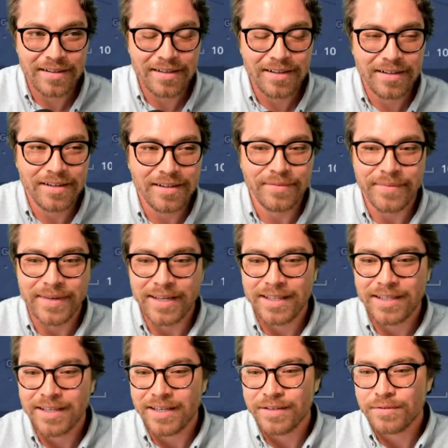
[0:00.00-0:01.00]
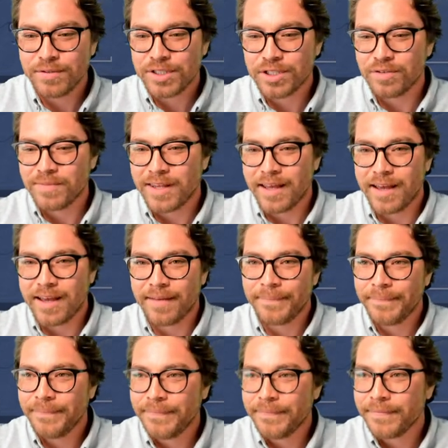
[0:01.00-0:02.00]
Oh my god. Who showed me that?
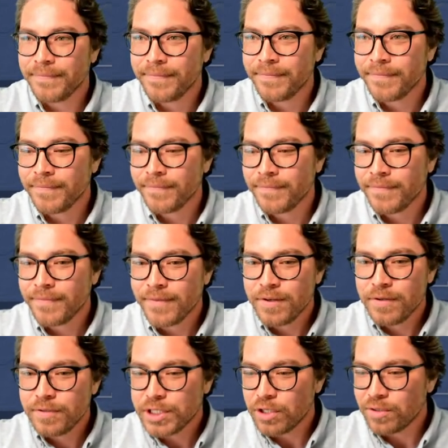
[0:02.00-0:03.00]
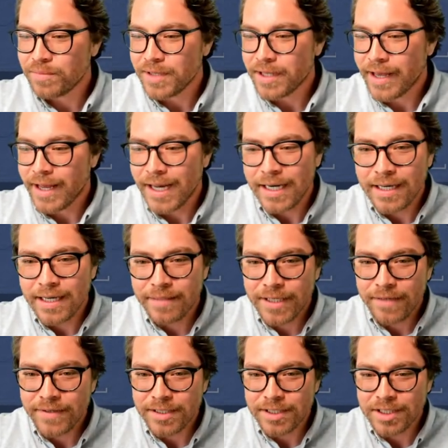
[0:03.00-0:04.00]
Who showed me that? Let me
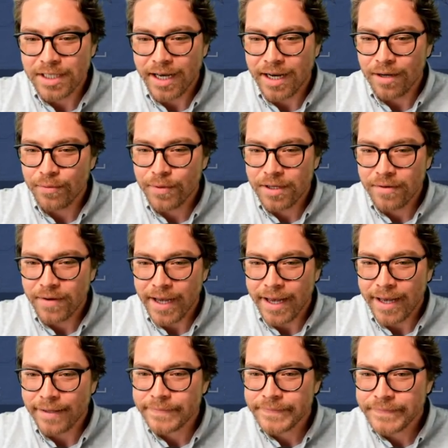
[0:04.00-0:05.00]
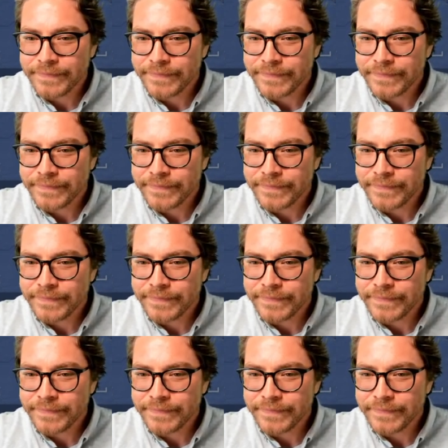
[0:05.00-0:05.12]
give you a shot at. Where you at?